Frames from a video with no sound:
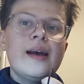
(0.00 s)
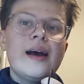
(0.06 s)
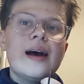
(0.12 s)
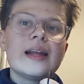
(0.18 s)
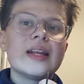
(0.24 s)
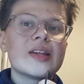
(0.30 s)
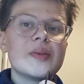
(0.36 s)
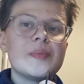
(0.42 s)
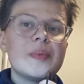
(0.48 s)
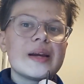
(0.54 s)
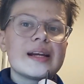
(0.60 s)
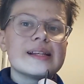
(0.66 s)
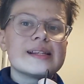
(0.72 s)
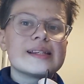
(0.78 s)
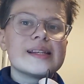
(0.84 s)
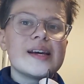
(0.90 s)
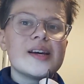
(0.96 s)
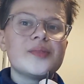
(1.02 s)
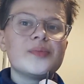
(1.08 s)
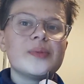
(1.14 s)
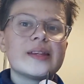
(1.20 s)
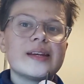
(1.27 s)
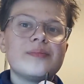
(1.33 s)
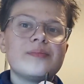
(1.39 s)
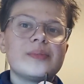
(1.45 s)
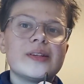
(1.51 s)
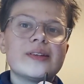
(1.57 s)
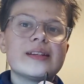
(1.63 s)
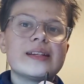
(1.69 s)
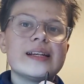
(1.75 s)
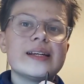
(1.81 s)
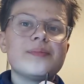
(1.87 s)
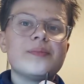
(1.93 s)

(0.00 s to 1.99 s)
Another big concern with implanting